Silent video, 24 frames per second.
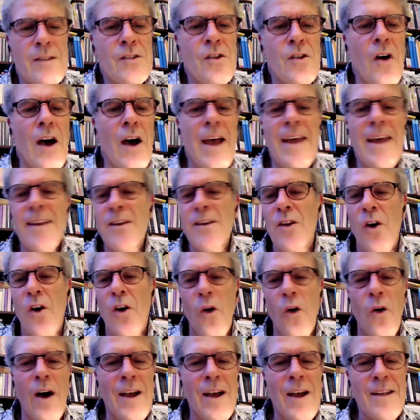So I had
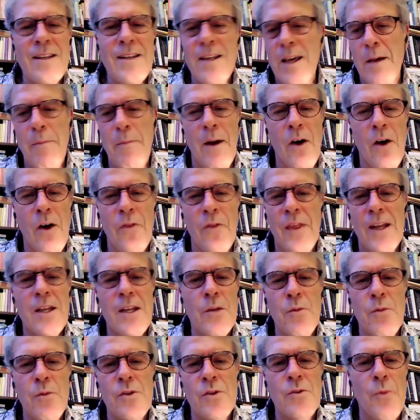no idea about that he
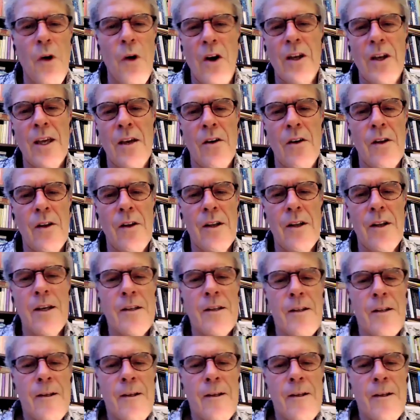was working on it.